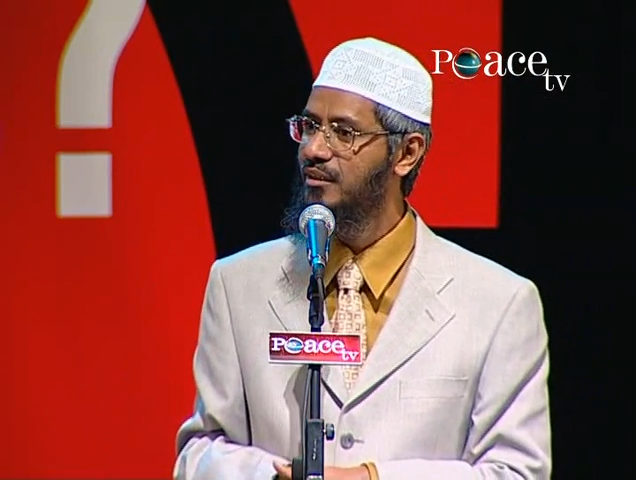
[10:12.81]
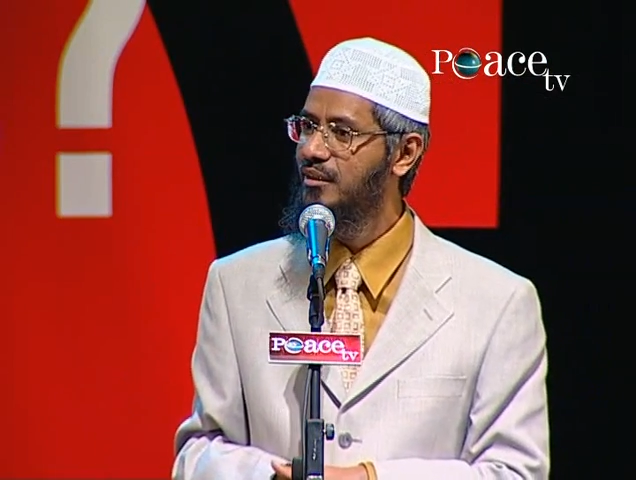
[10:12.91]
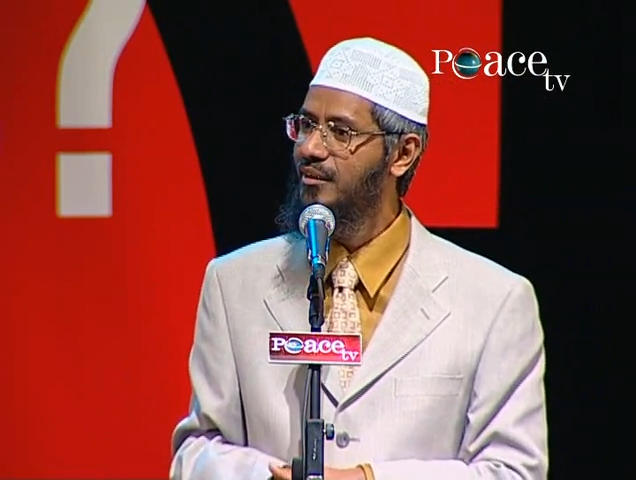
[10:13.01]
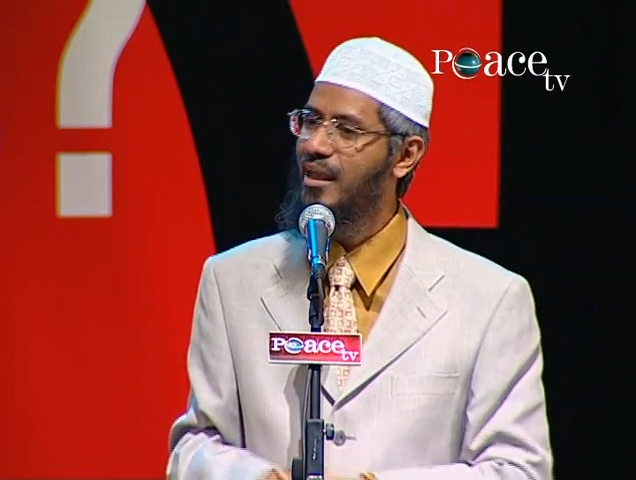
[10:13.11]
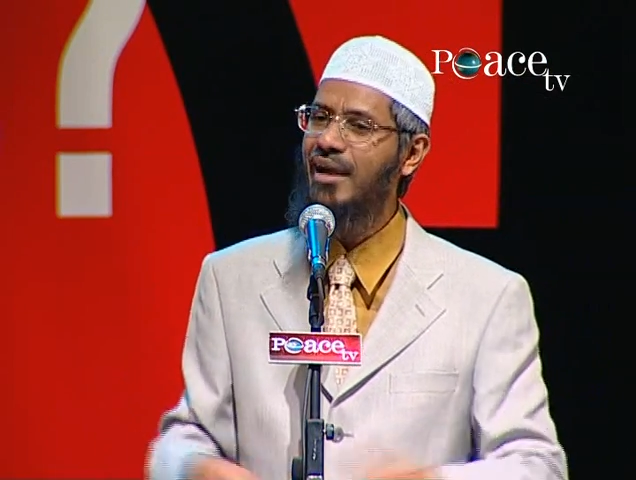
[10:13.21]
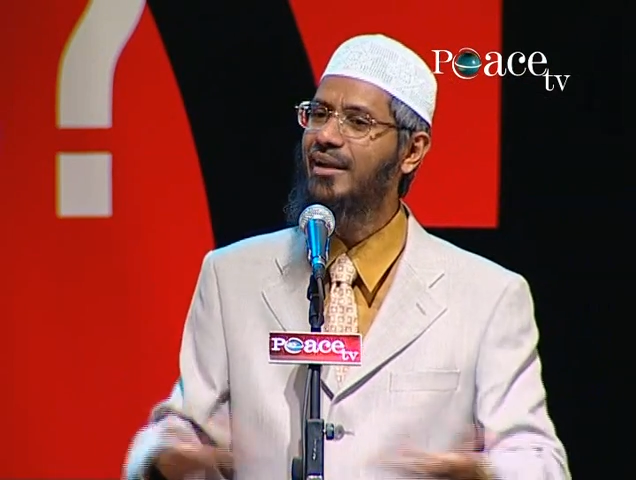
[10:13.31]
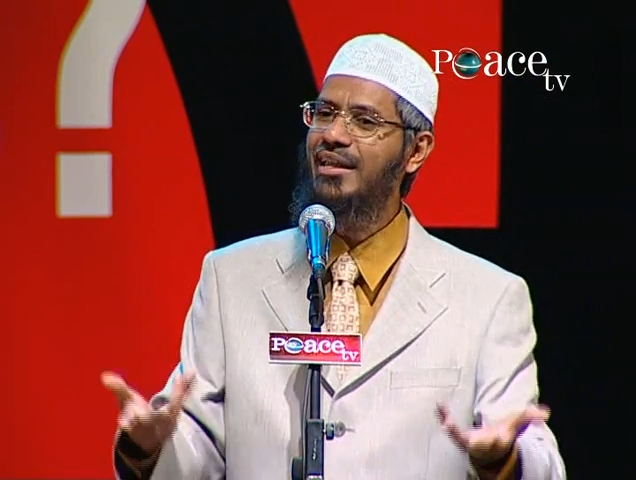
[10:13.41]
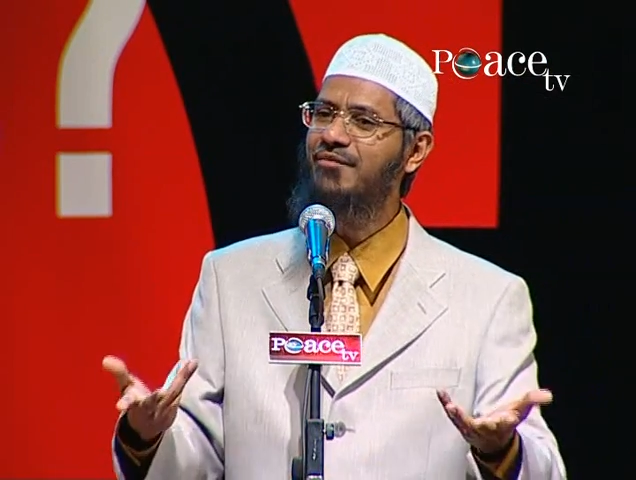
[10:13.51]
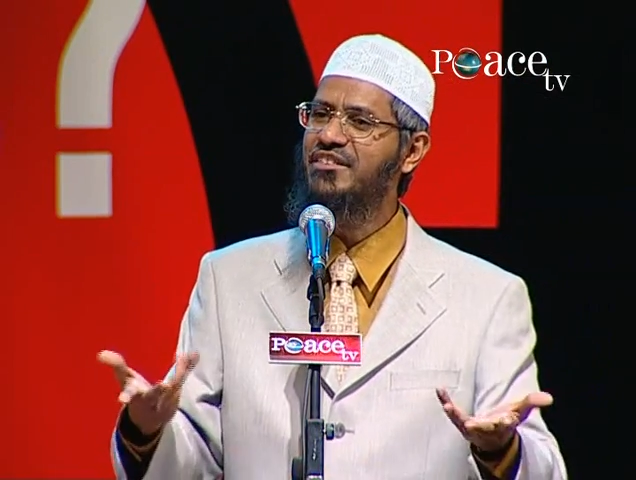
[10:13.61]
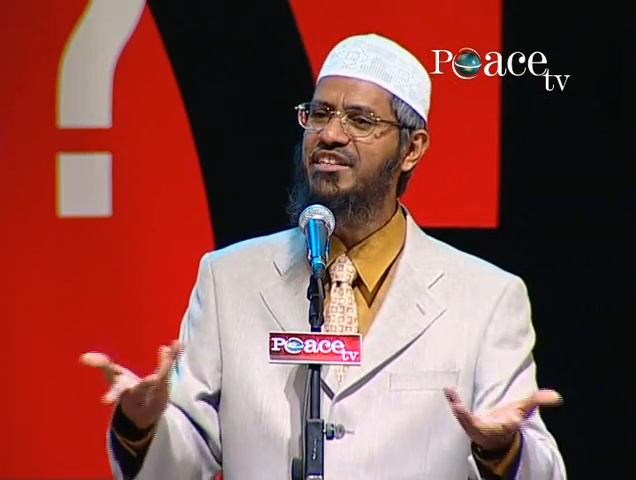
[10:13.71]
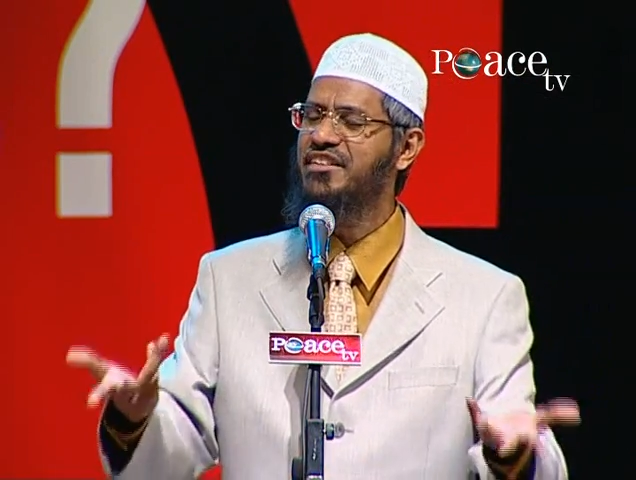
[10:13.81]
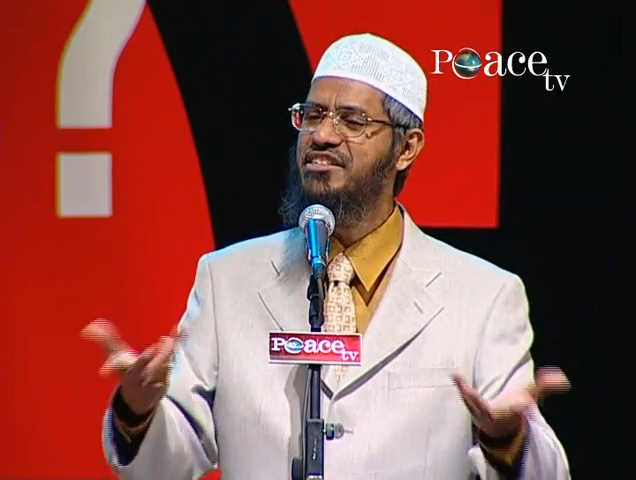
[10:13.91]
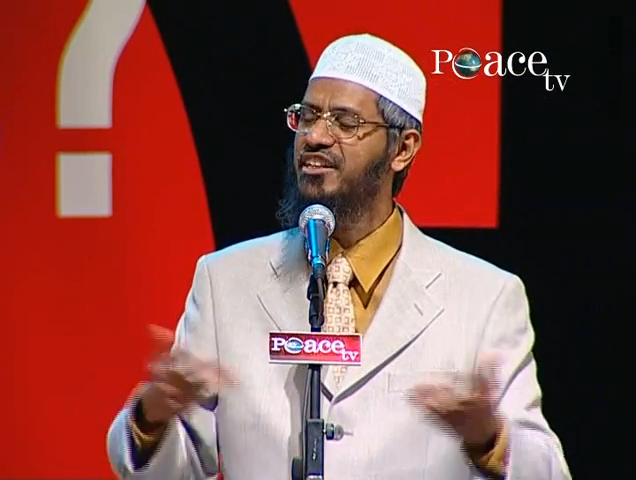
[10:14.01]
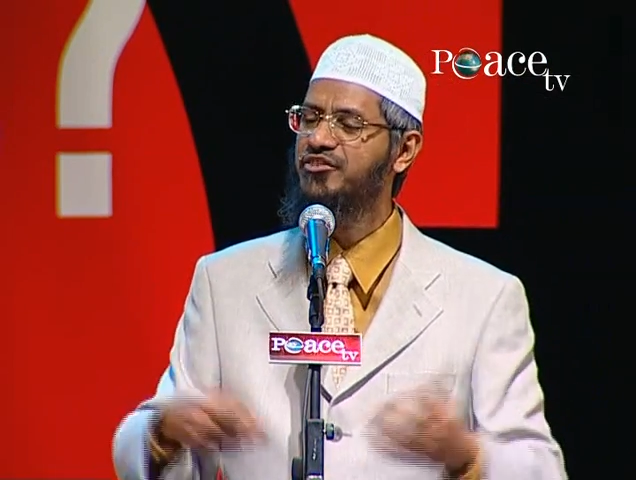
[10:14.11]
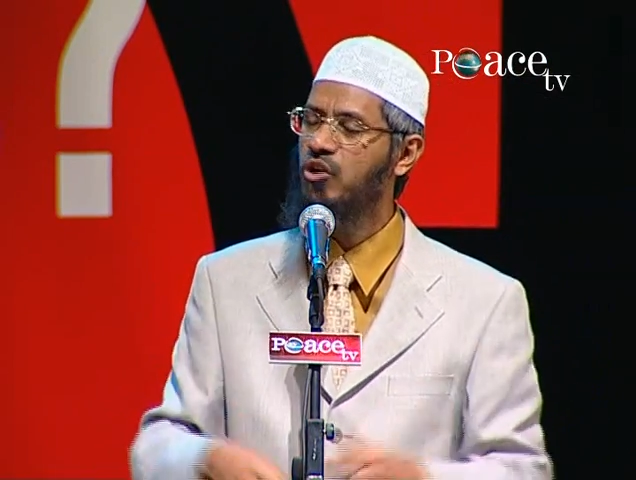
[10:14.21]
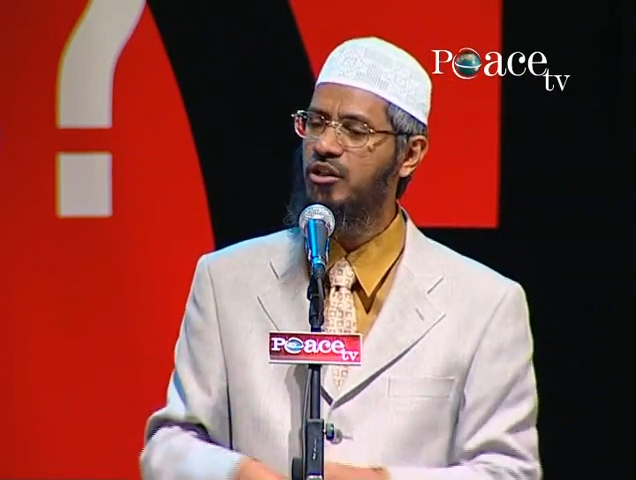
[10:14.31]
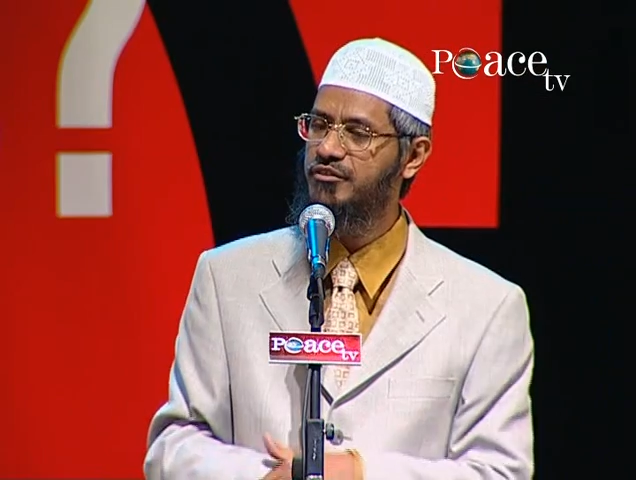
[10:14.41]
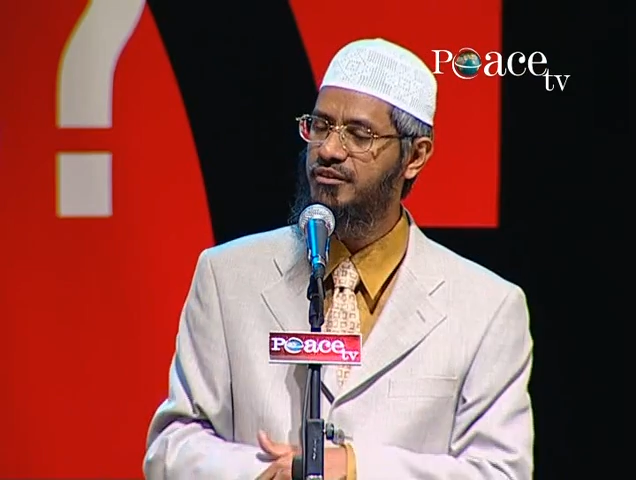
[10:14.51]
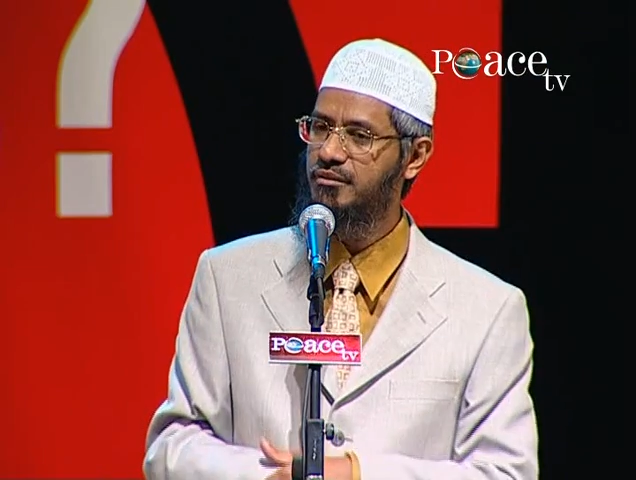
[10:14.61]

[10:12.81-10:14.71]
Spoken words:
they are agreeing with this unjust cause.